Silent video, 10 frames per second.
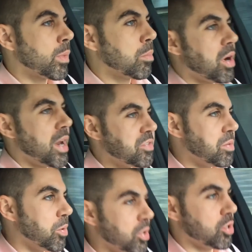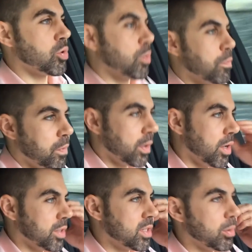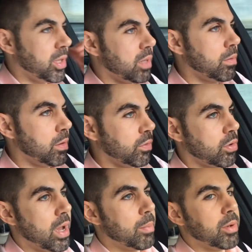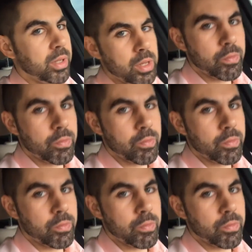brain has the ability to sort of assimilate things that are happening in the